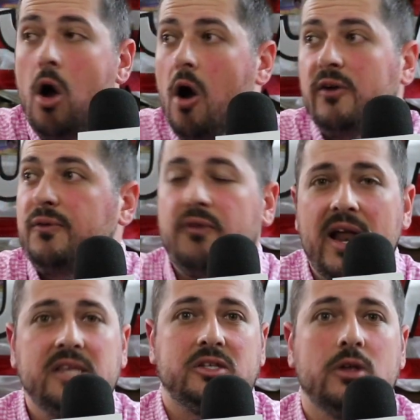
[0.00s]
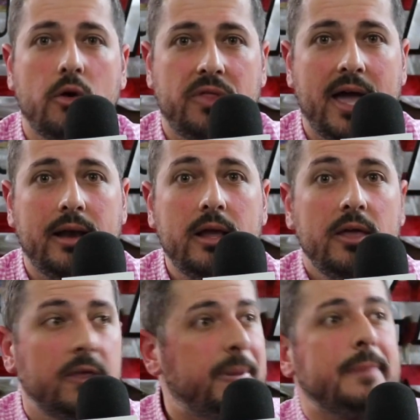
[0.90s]
Our friends know that.
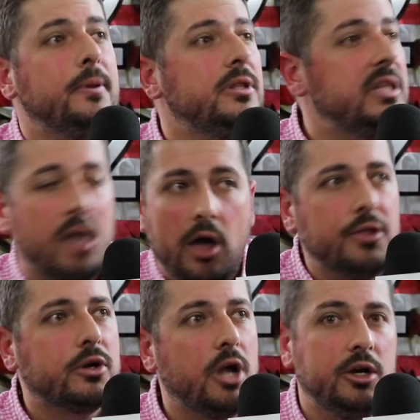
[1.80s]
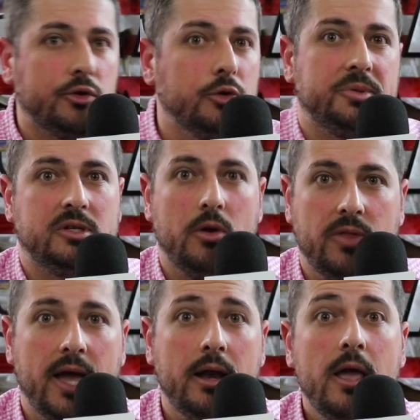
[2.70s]
The people in the other gun groups know
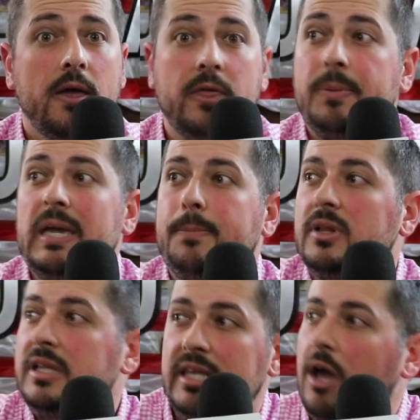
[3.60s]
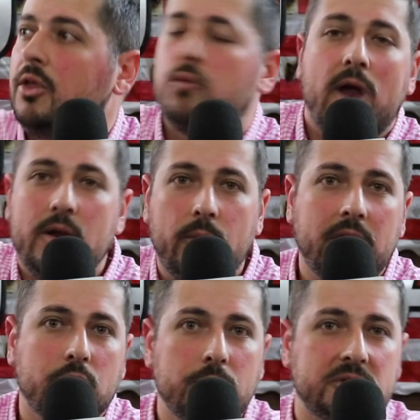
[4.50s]
that. The people in the other
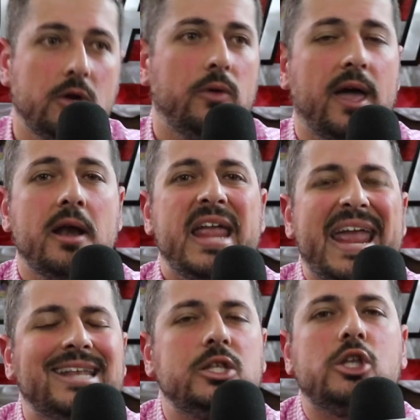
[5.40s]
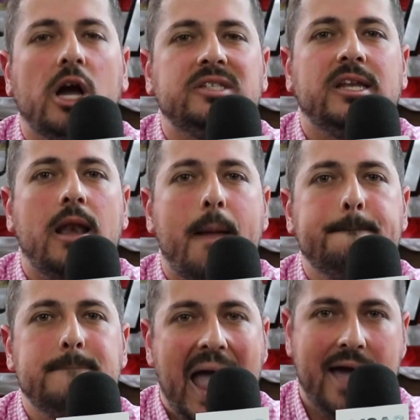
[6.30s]
right-wing groups know that. It doesn't
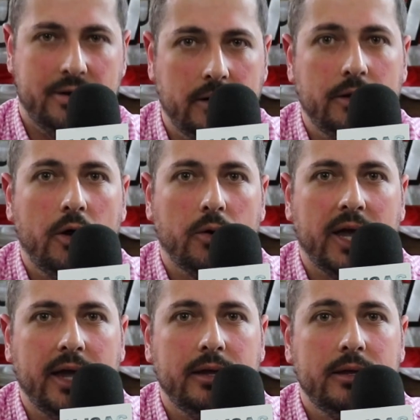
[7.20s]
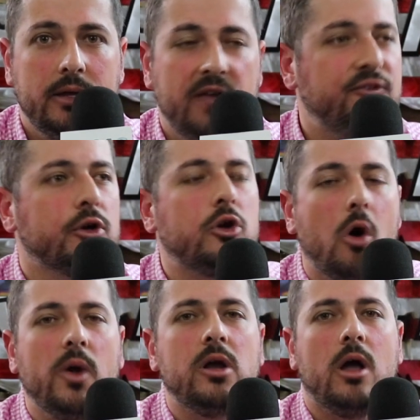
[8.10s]
matter, okay? If you're
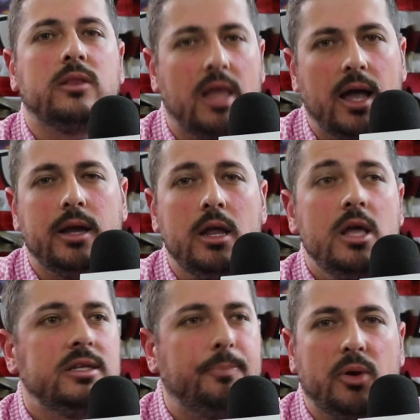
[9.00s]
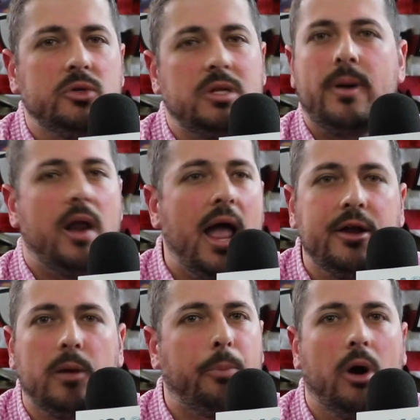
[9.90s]
going online to post about how
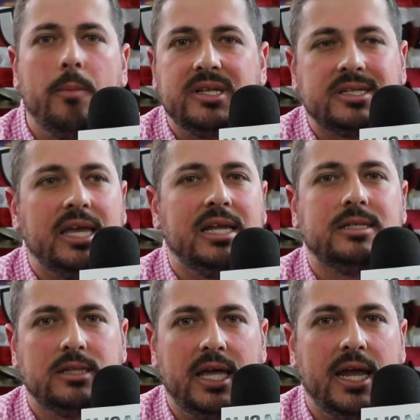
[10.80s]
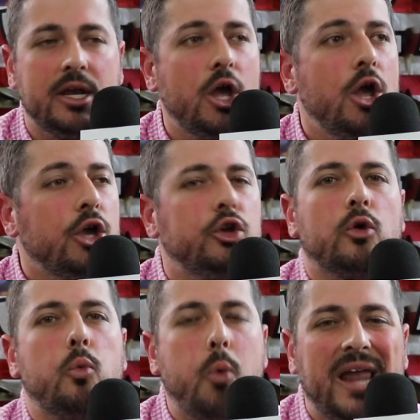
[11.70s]
your permit's getting delayed,
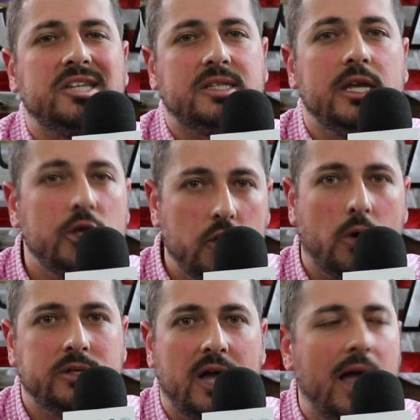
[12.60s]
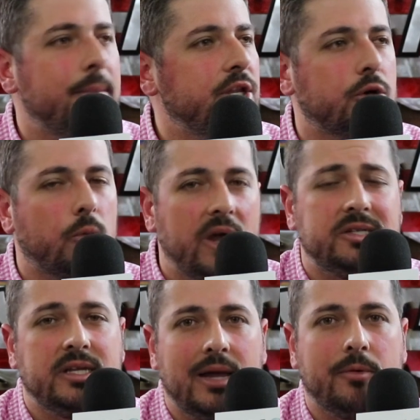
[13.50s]
you're wasting your time and you're
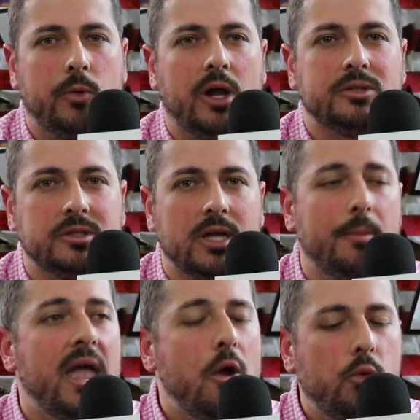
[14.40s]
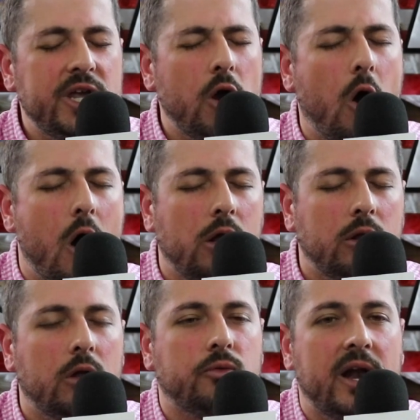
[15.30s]
wasting everyone else's time. We all
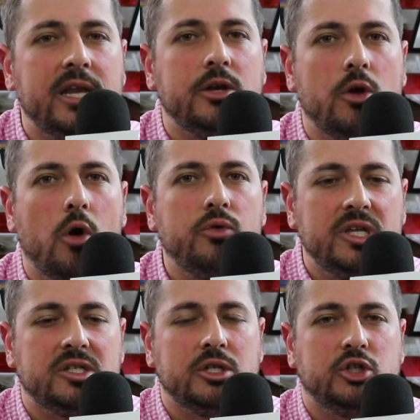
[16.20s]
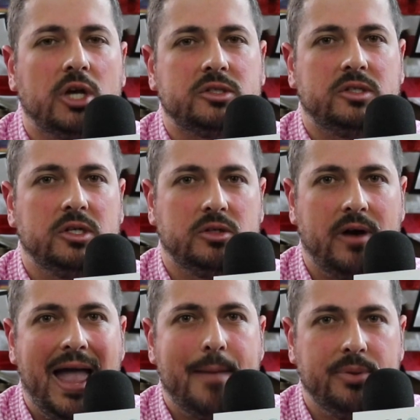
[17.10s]
already know these injustices are
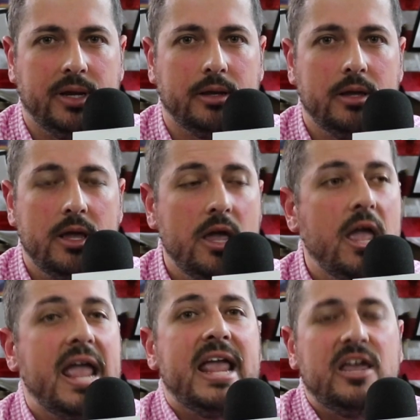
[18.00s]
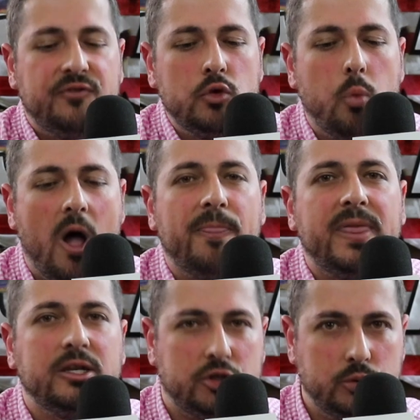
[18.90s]
happening. If you want
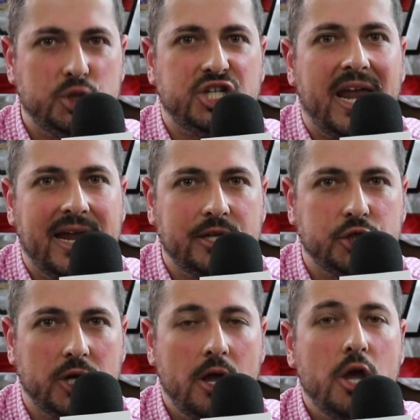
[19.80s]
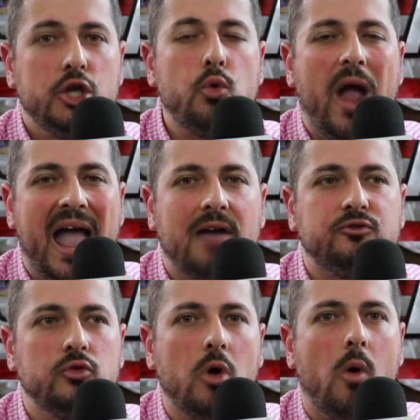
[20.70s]
things to change, you have
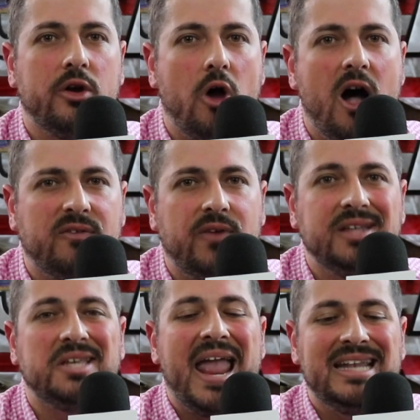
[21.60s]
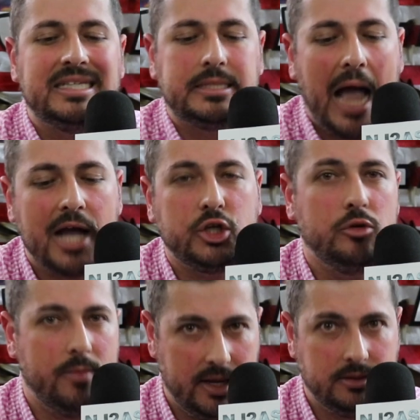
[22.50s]
to go on offense and
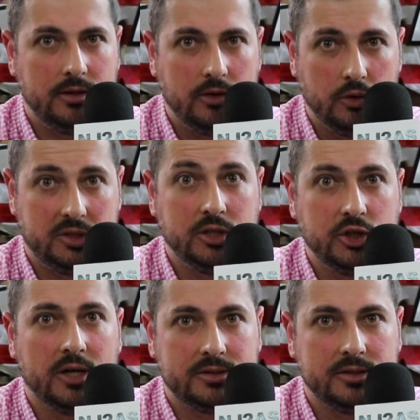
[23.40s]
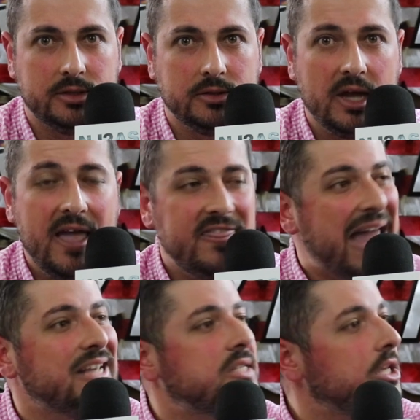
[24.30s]
document those injustices.
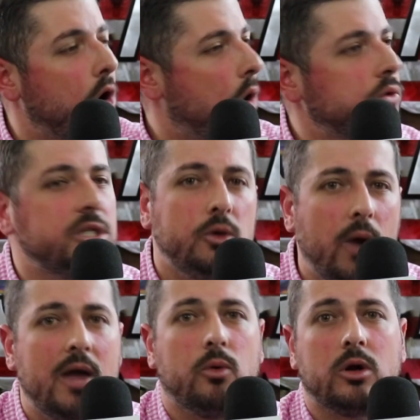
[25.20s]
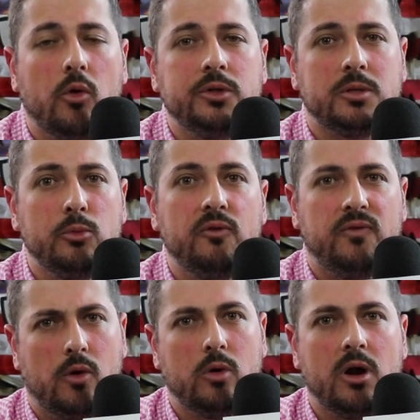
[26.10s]
That is the only way we're going to move
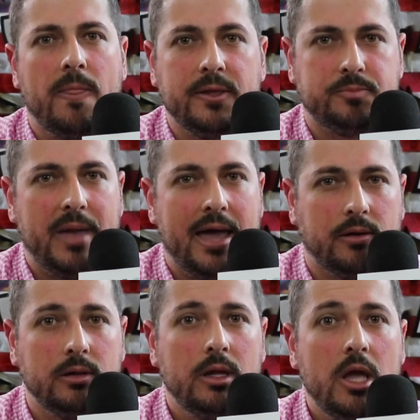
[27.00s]
forward on this battle.